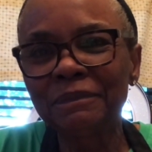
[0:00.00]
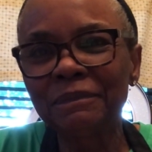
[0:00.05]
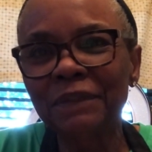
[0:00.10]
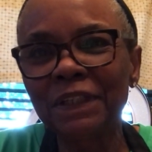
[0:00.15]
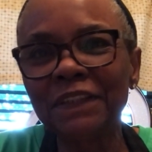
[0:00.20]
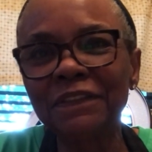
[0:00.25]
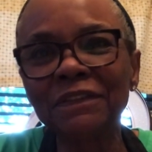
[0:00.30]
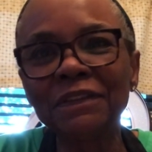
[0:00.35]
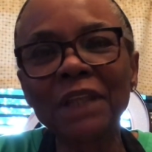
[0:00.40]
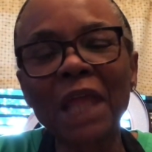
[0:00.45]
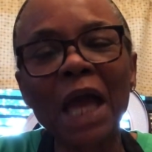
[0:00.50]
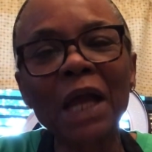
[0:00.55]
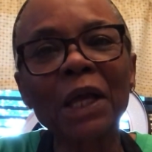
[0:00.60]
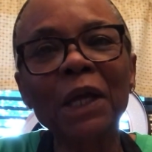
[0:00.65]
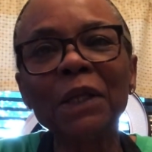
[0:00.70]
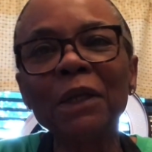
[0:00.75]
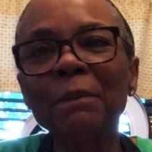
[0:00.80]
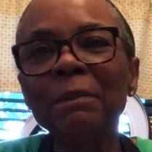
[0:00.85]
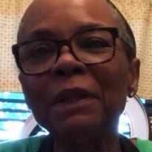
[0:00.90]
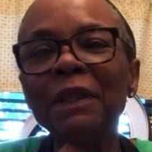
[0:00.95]
It's not
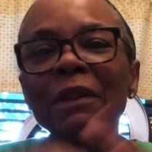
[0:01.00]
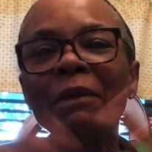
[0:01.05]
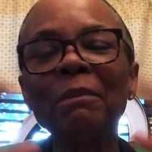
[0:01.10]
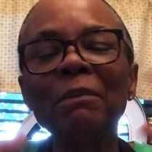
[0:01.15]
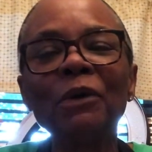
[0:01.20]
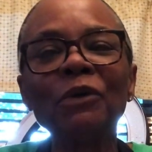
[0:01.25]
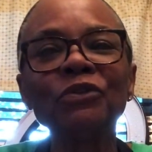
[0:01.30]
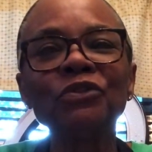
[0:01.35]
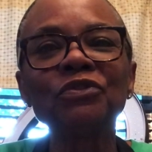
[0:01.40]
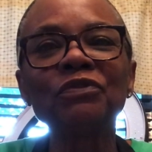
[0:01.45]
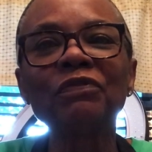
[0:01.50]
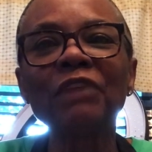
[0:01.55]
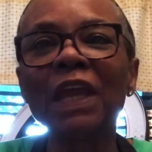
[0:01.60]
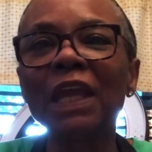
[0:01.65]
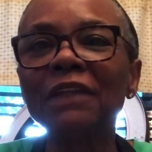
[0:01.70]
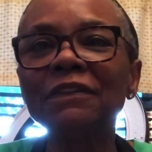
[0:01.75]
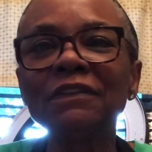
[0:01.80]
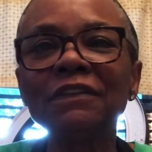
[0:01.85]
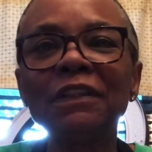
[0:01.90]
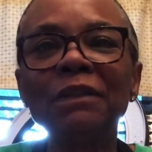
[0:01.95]
going to be the most
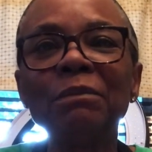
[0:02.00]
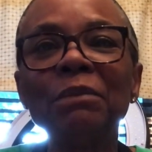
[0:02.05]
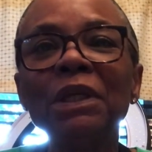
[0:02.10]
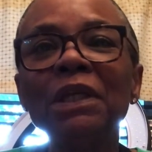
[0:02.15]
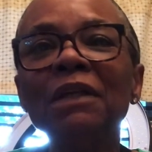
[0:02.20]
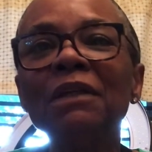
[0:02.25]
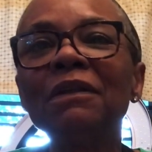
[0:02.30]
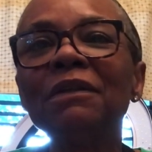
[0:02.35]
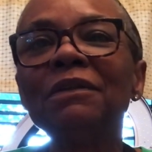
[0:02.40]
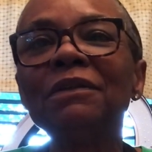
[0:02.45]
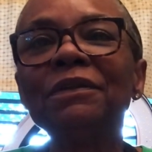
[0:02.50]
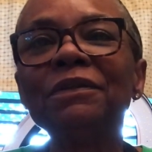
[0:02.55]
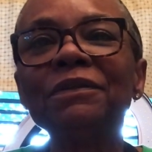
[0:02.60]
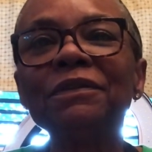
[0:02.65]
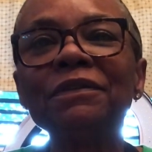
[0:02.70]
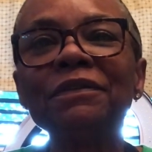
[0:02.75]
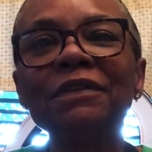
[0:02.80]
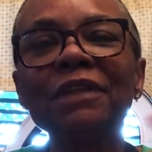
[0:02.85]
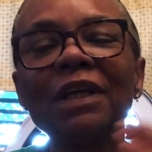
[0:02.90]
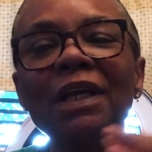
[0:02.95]
fancy
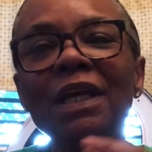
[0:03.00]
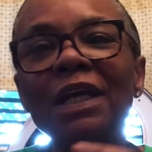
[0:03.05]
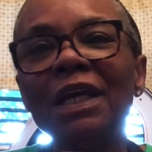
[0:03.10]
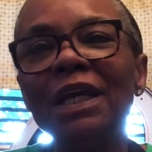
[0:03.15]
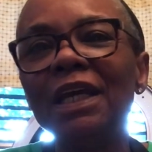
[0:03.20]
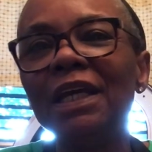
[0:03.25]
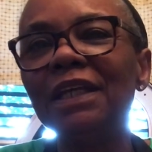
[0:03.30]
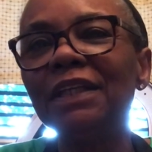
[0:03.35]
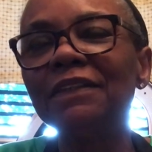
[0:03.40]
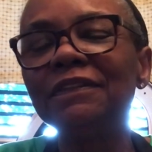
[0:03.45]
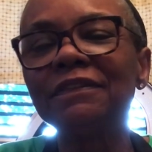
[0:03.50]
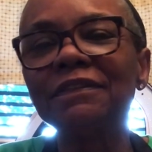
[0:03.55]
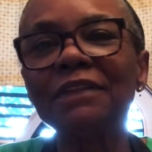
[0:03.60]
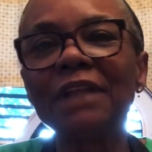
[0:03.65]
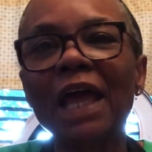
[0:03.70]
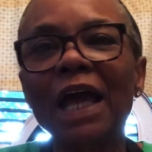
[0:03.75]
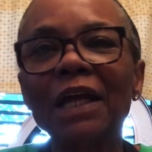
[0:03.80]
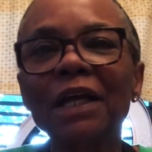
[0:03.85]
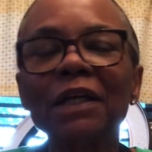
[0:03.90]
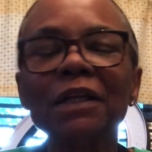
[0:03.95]
meals. It's
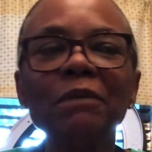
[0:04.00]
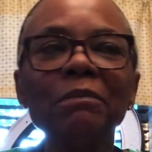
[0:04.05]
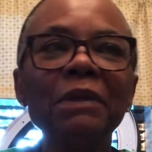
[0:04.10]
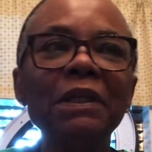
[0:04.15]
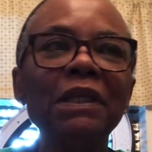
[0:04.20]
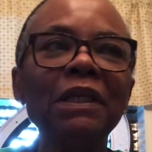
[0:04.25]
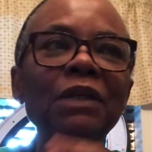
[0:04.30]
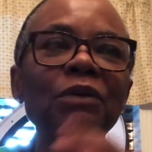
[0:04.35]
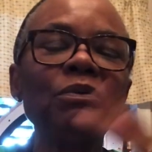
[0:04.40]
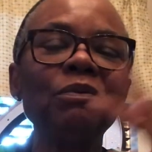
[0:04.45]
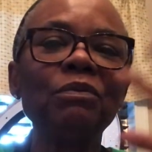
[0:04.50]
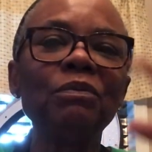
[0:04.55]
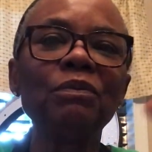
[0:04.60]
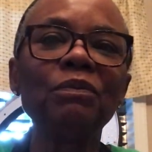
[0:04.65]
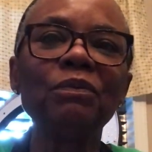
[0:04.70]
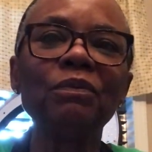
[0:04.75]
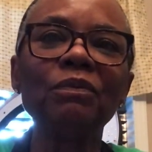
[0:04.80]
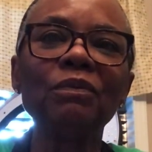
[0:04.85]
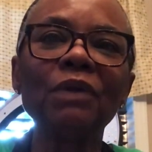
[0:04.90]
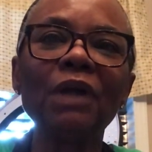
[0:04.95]
not going to be
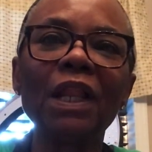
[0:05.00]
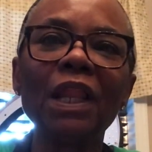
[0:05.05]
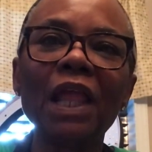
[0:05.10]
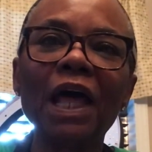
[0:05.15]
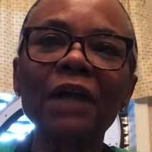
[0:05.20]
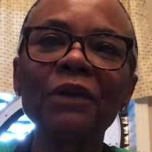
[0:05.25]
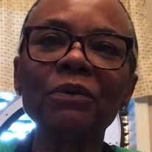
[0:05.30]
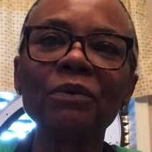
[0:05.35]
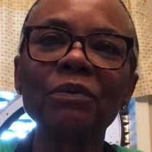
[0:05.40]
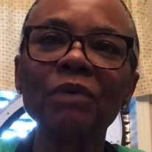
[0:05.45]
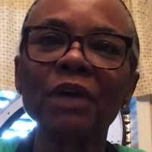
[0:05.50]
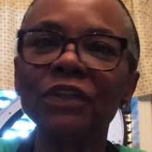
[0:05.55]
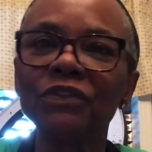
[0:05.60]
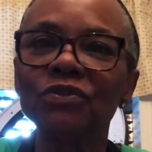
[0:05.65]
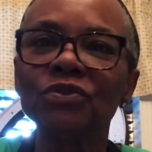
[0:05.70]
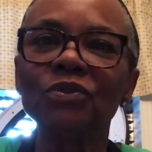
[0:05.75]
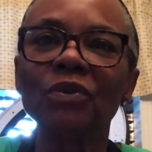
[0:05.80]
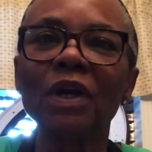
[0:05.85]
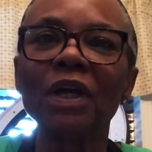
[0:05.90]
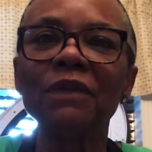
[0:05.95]
a lot of
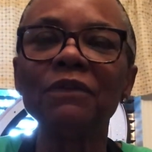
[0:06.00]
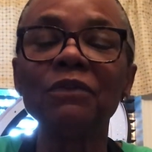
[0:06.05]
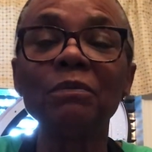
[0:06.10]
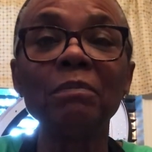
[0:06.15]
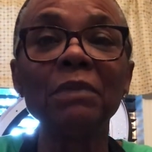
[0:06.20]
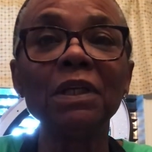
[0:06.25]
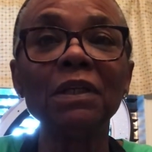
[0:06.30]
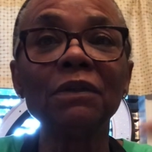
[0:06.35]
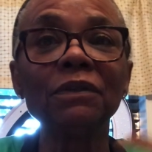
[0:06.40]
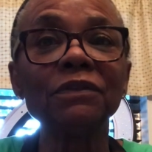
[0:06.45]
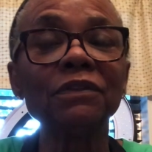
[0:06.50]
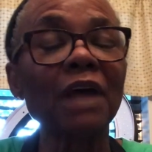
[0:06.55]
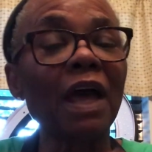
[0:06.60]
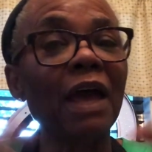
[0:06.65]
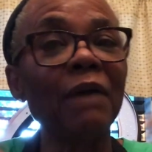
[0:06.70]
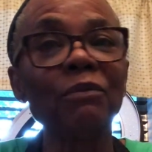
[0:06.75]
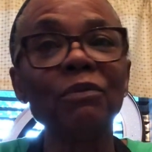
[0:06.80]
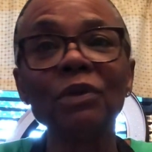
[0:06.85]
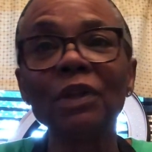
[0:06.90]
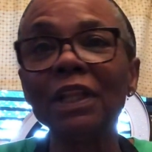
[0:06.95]
restaurant meals. I
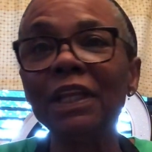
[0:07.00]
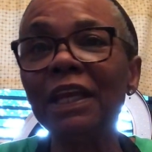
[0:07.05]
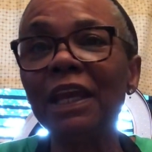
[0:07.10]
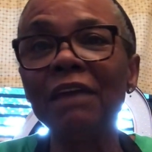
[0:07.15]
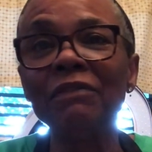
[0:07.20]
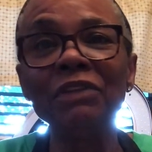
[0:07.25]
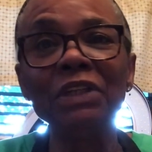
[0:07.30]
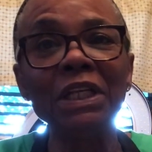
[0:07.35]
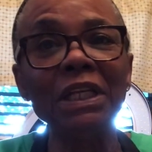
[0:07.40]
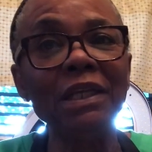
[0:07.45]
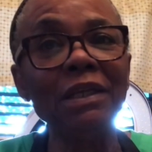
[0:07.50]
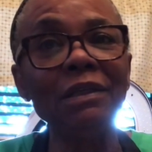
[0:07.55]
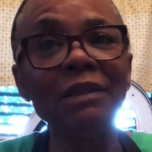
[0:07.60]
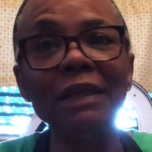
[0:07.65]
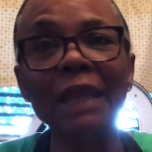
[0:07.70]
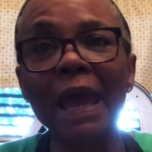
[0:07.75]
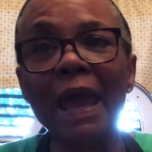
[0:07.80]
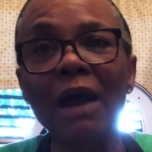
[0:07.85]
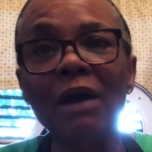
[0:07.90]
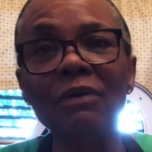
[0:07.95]
really haven't
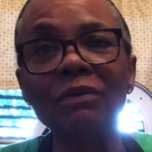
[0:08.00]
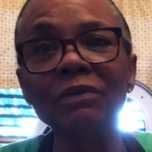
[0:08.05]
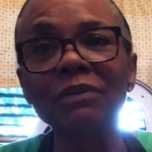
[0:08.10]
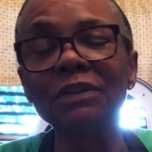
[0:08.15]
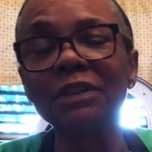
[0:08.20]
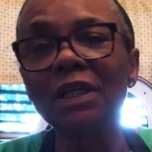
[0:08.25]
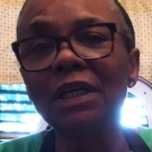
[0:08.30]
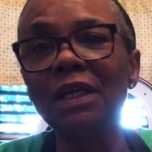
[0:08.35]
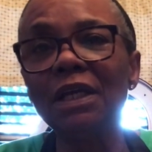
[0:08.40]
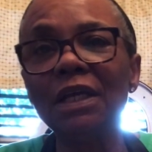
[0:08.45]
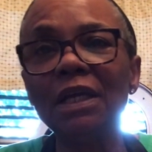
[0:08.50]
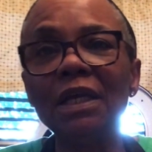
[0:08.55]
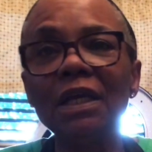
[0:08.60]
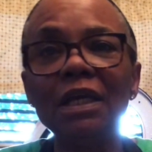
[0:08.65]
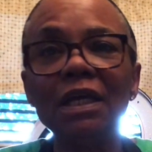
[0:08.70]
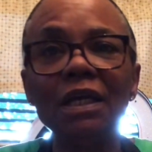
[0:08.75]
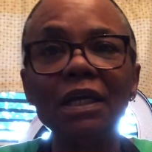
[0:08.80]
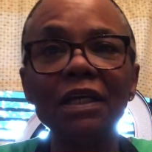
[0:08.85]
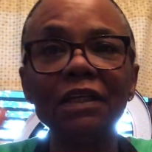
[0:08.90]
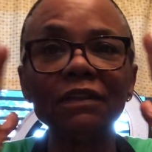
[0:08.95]
eaten out
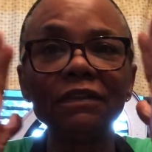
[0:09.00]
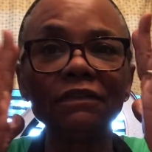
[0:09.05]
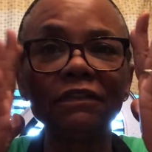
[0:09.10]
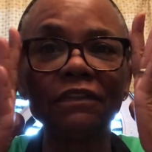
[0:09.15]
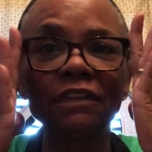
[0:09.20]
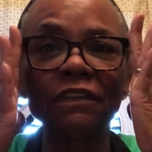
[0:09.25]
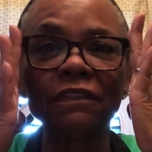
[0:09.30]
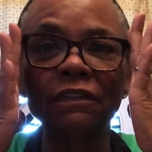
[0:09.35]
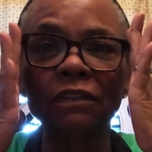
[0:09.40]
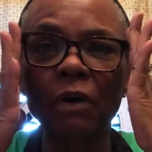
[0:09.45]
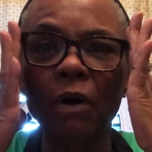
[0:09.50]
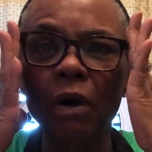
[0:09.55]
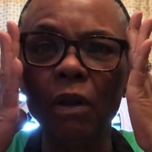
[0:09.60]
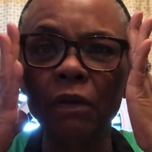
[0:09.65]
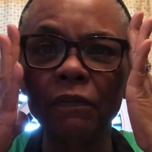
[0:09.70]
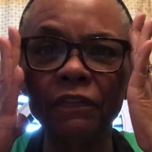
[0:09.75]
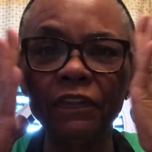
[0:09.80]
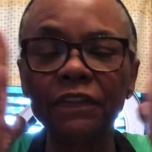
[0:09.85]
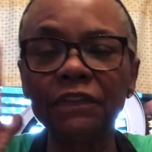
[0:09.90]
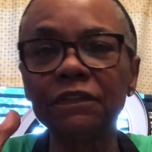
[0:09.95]
since all
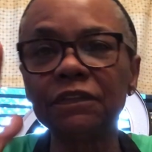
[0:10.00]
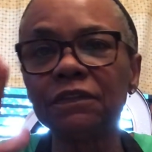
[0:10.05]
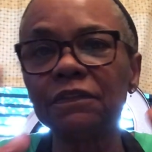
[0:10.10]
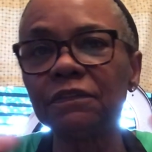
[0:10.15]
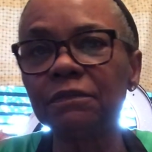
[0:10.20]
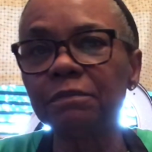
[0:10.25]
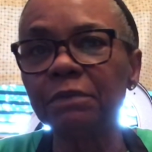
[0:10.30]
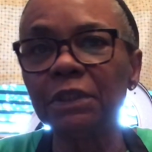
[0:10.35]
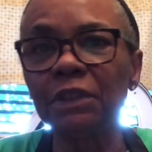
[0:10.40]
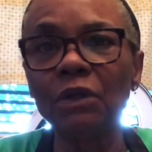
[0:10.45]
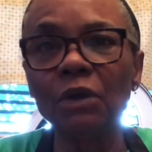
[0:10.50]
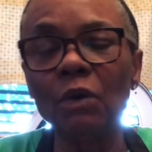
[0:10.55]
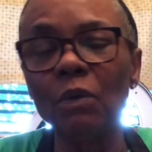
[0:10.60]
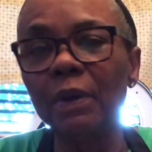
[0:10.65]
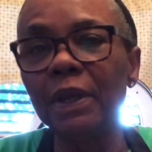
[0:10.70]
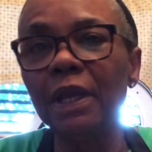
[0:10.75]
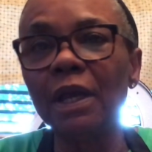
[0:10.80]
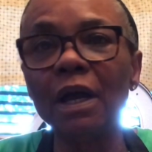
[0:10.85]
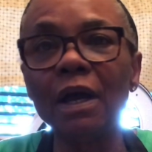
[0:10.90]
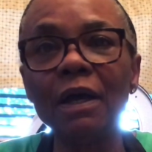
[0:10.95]
of this has been
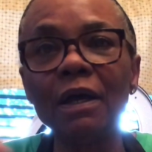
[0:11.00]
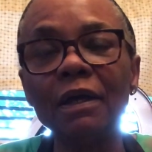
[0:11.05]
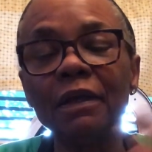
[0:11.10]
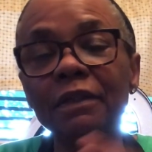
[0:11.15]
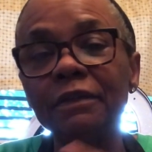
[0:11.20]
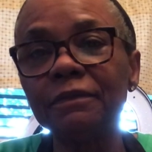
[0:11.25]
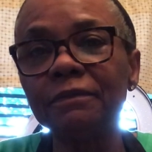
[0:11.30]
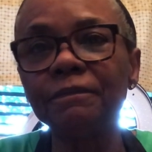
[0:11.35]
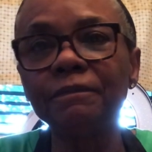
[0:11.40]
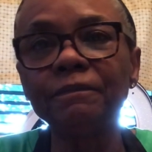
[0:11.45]
going on.